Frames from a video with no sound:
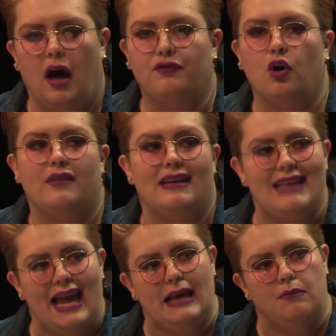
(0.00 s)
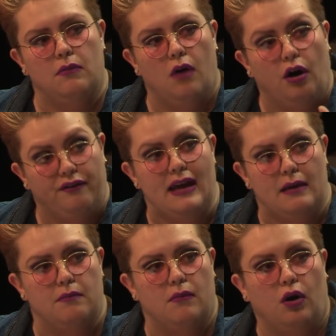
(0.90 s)
I've got the name of
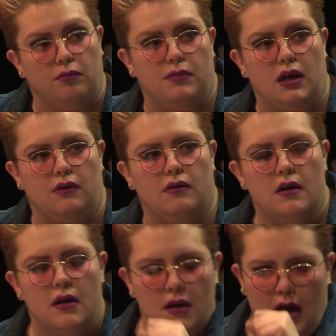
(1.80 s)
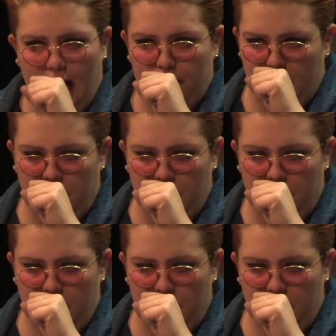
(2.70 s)
him on mute. Okay. Um,